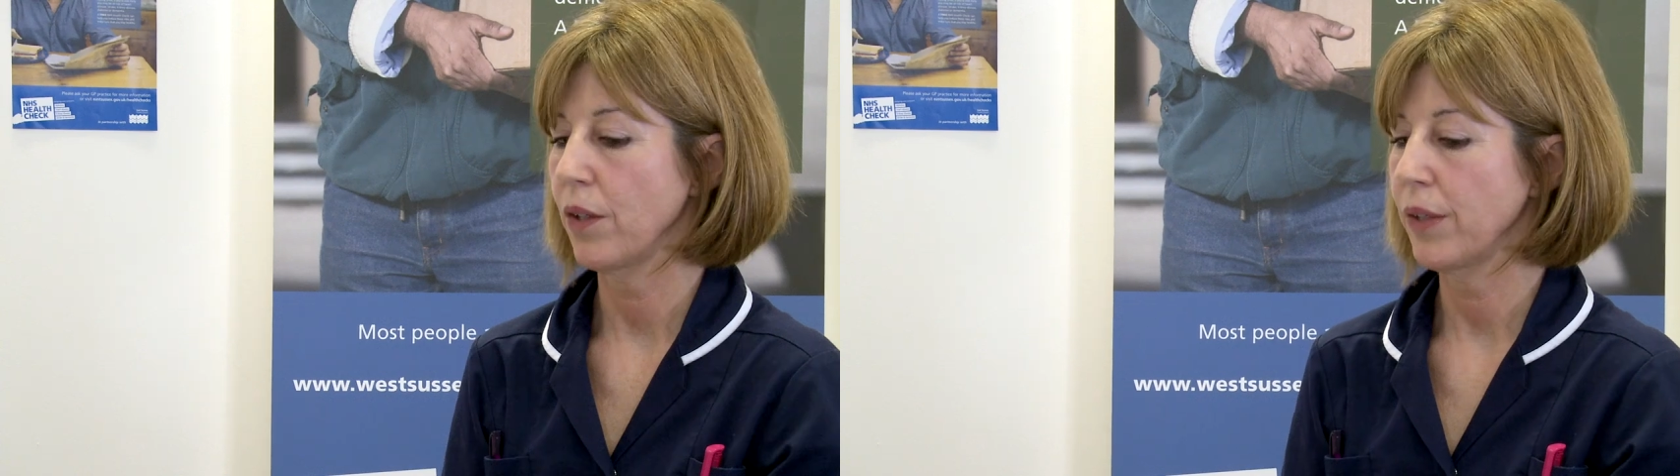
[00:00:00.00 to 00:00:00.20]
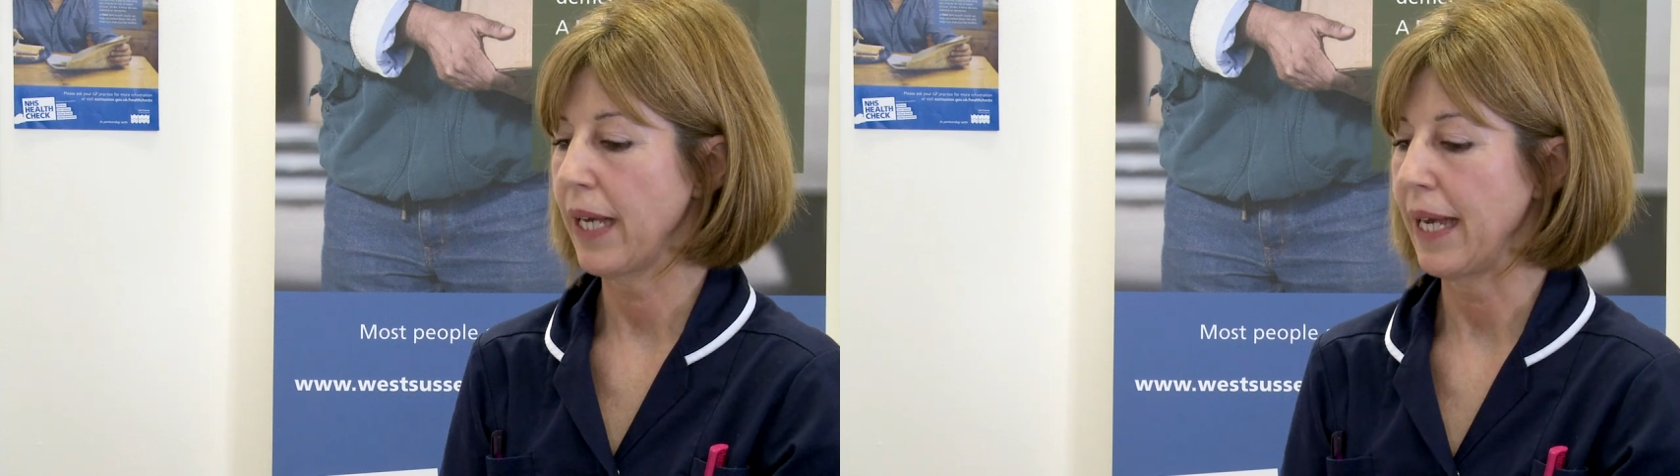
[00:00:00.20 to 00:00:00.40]

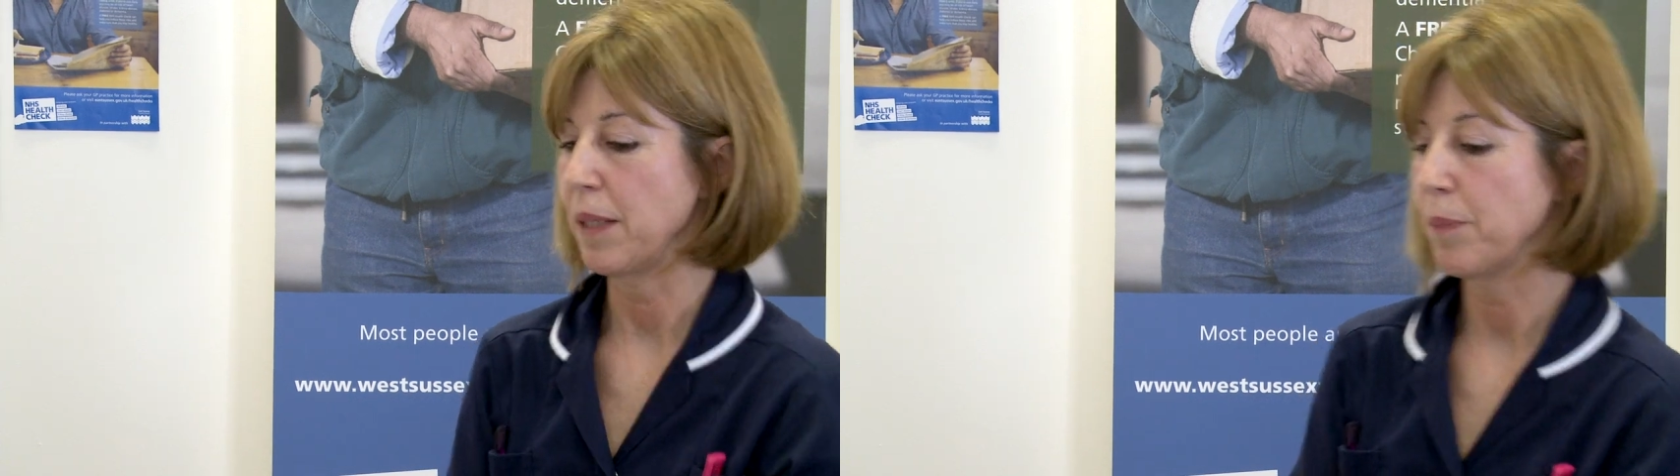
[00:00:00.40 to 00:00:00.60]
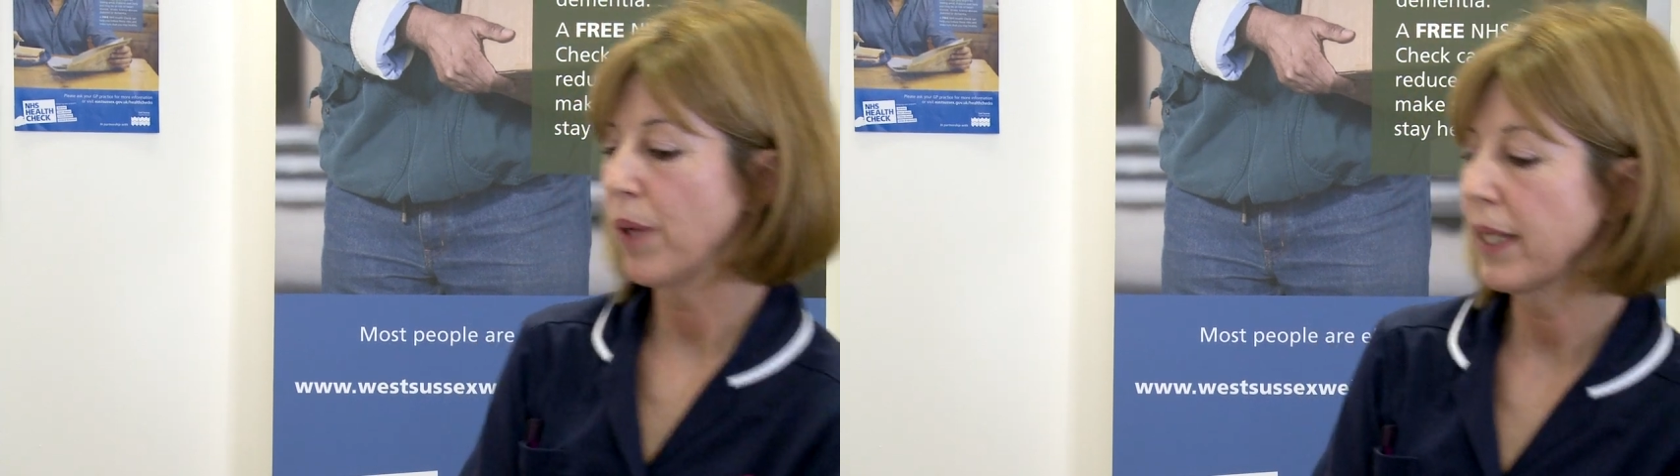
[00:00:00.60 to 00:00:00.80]

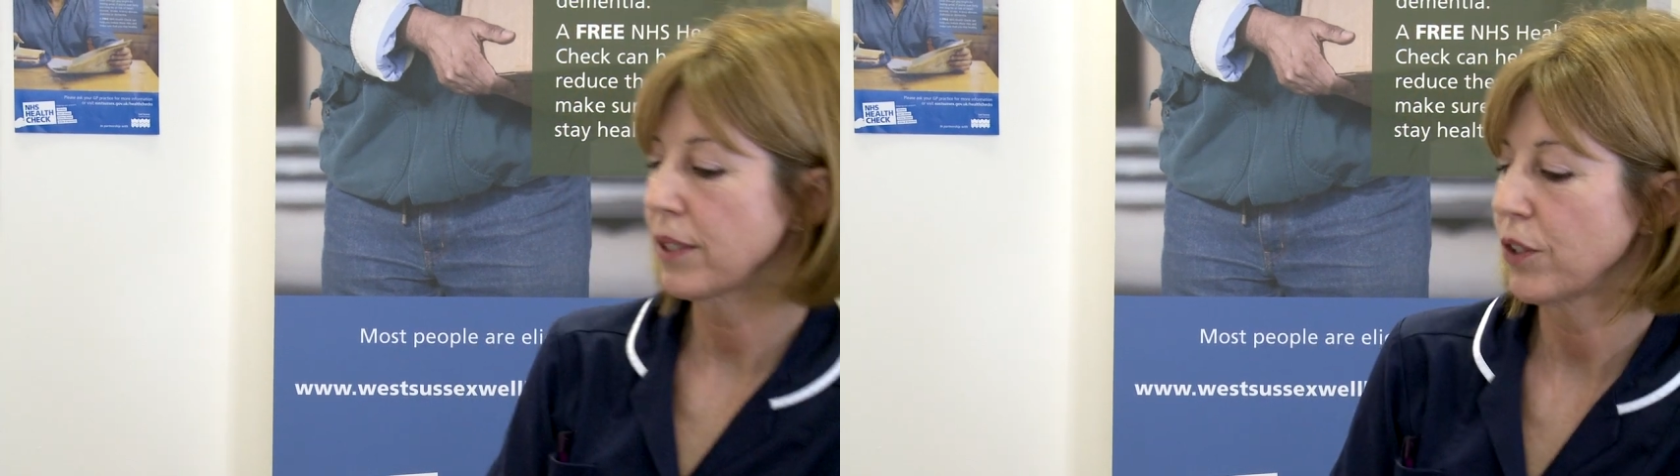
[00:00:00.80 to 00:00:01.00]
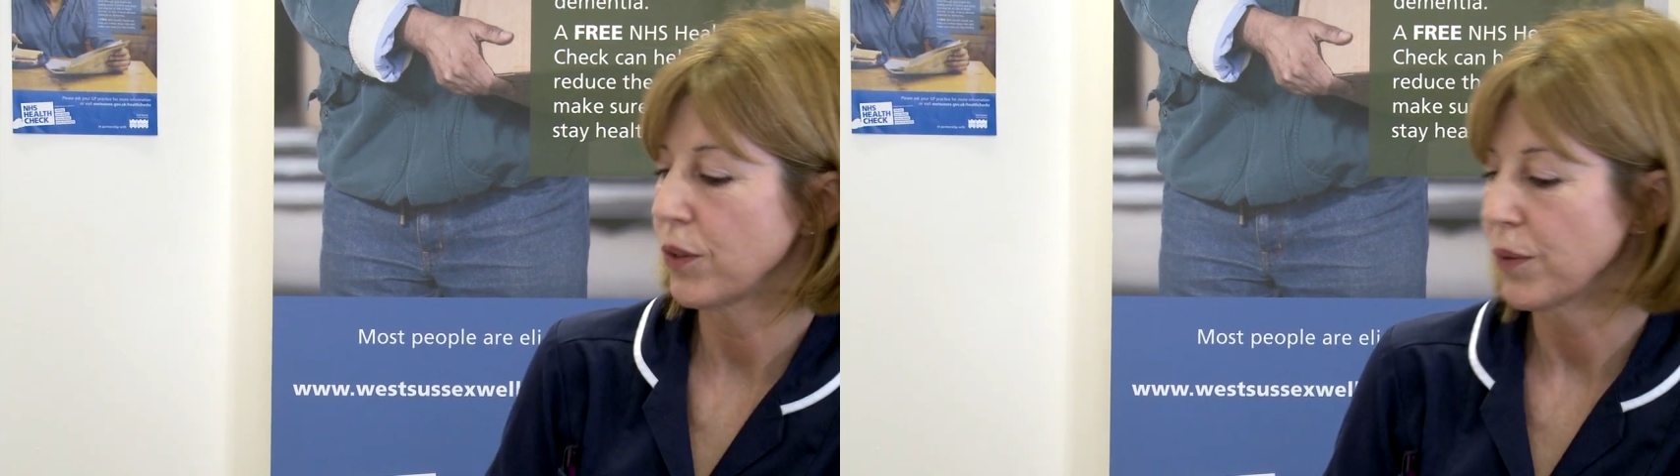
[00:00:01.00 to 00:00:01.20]
Okay,
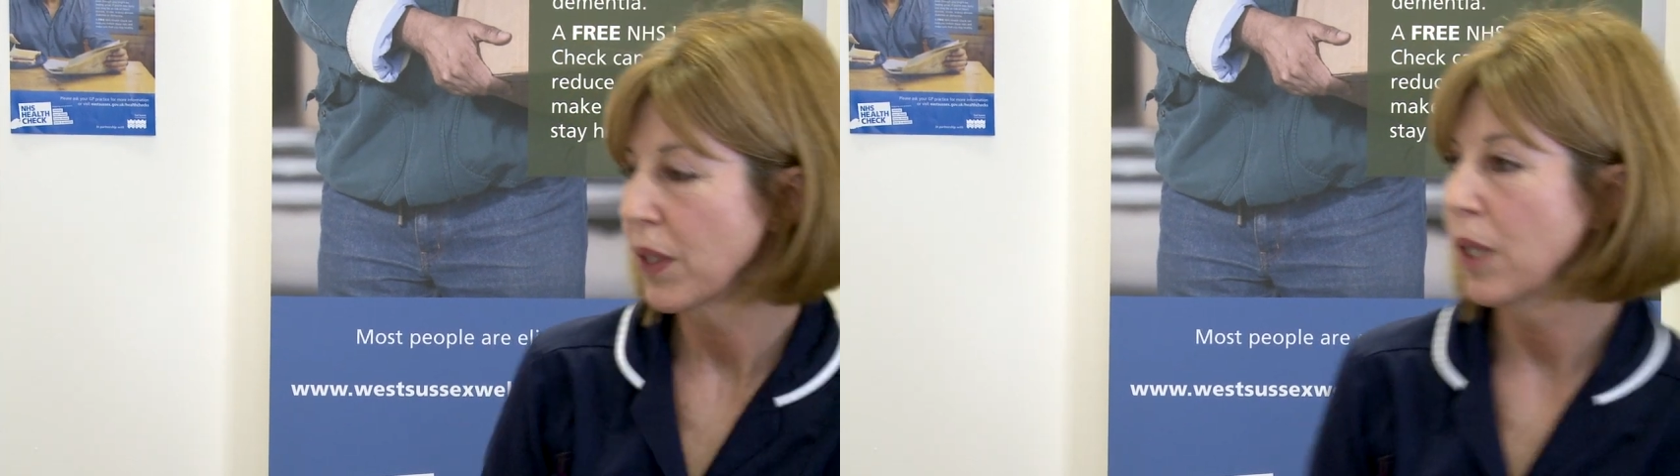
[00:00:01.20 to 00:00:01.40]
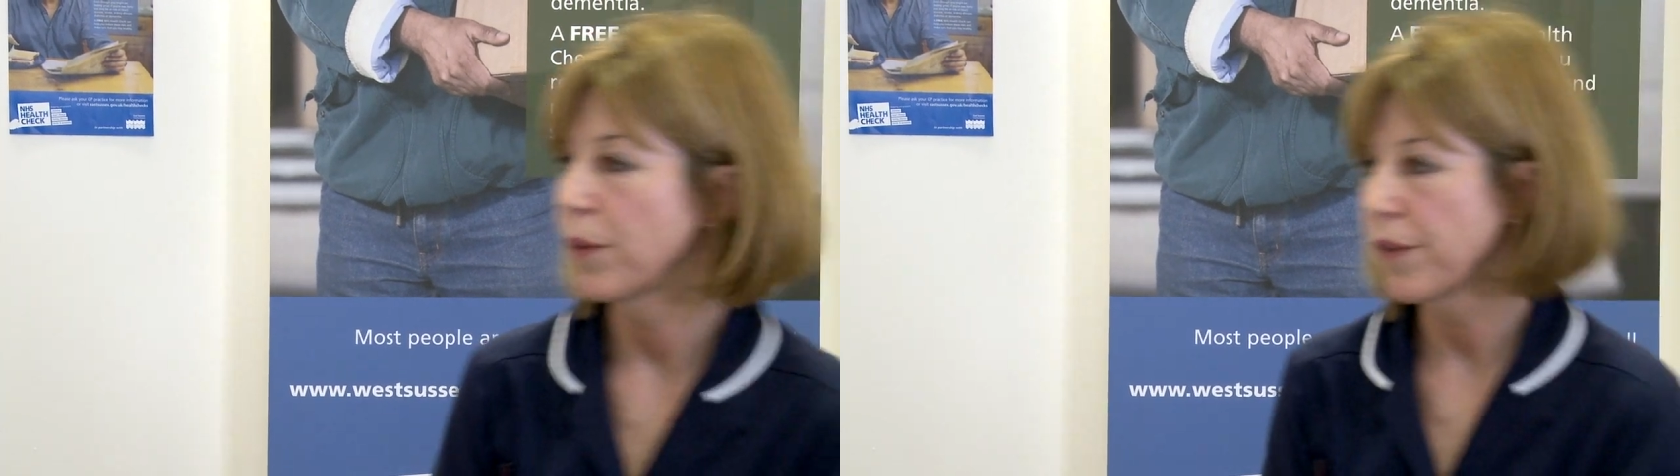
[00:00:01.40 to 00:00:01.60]
Prattle,
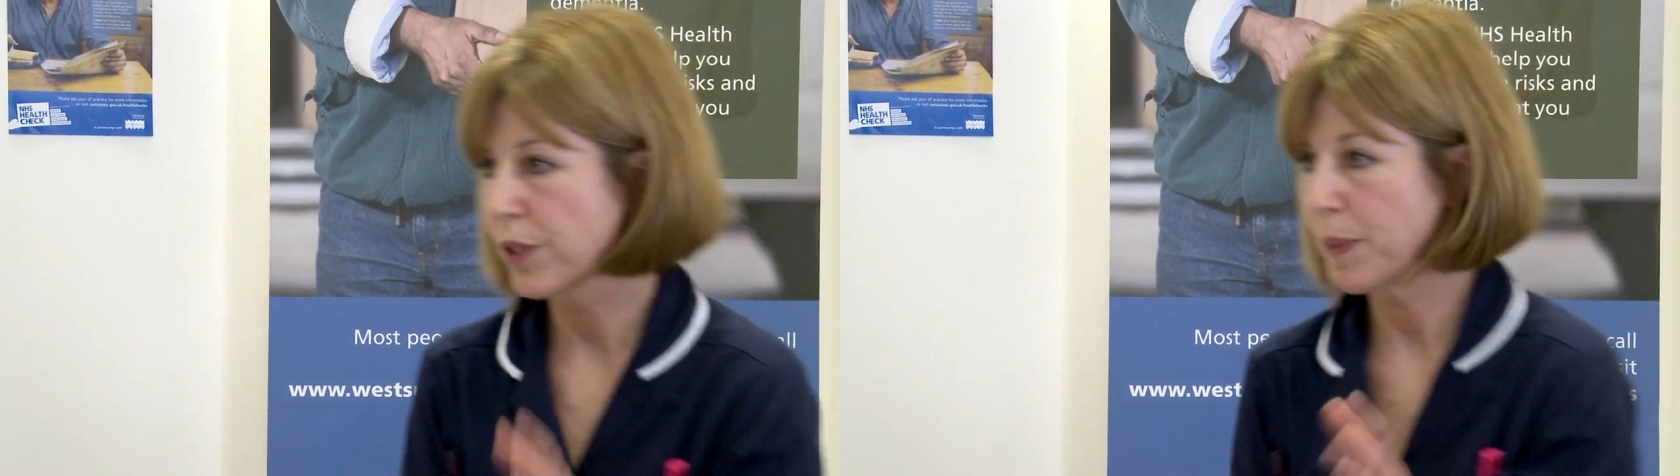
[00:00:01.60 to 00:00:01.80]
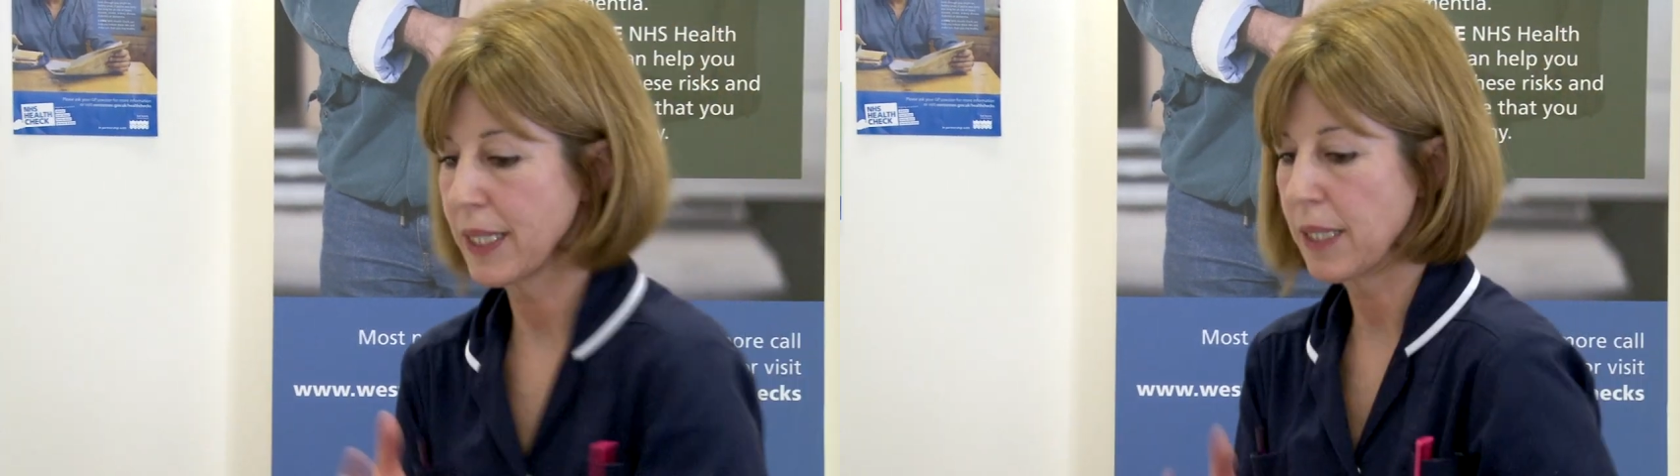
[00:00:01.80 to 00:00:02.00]
we've
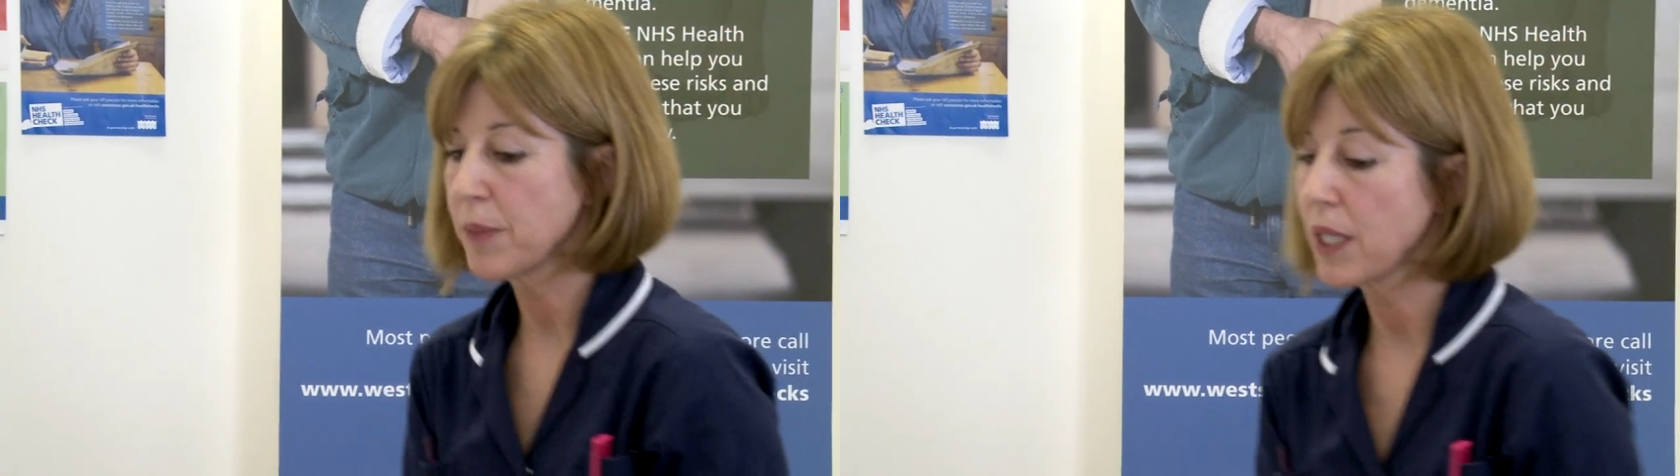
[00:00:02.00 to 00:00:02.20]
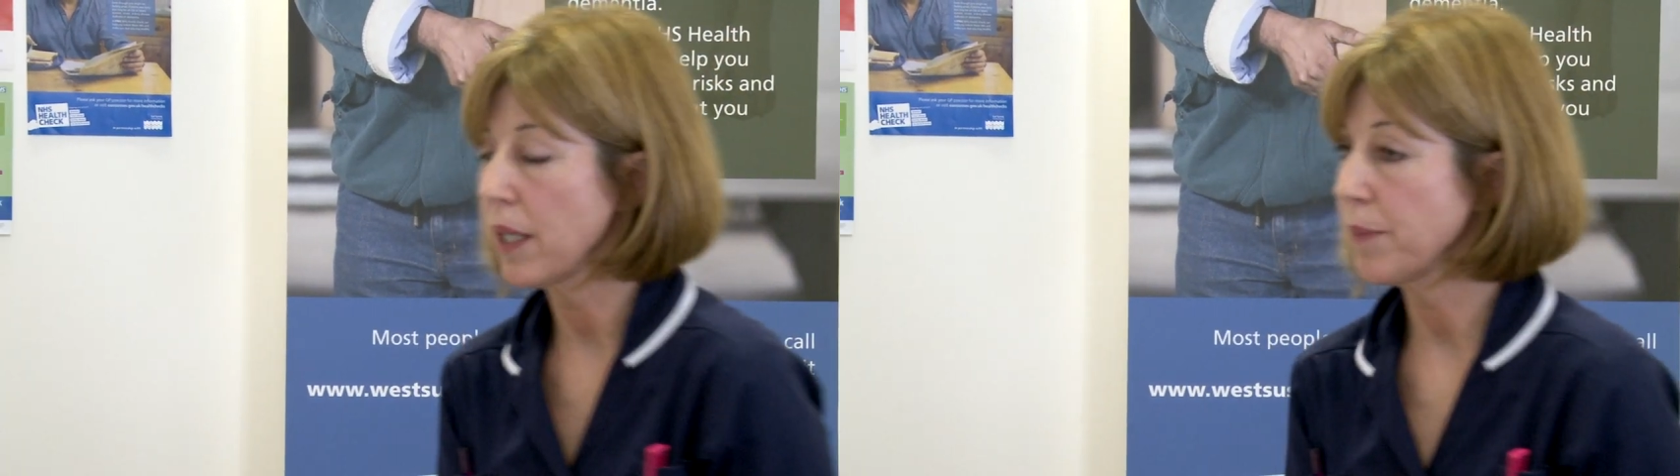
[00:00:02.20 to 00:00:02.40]
spent
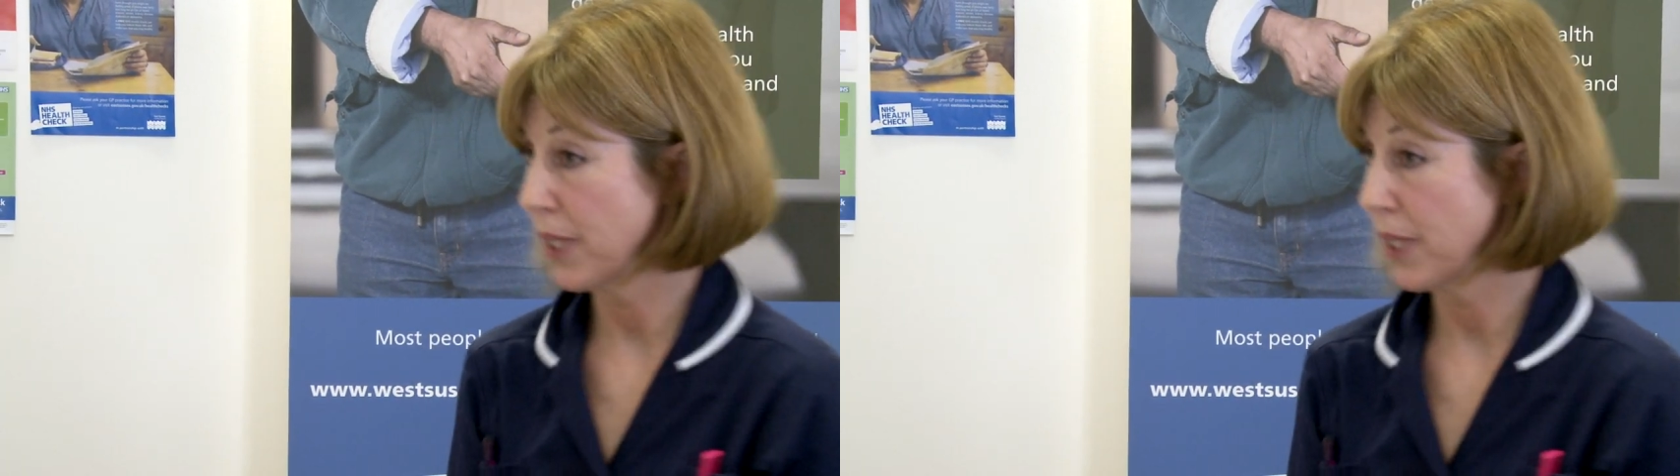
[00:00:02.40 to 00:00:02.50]
some time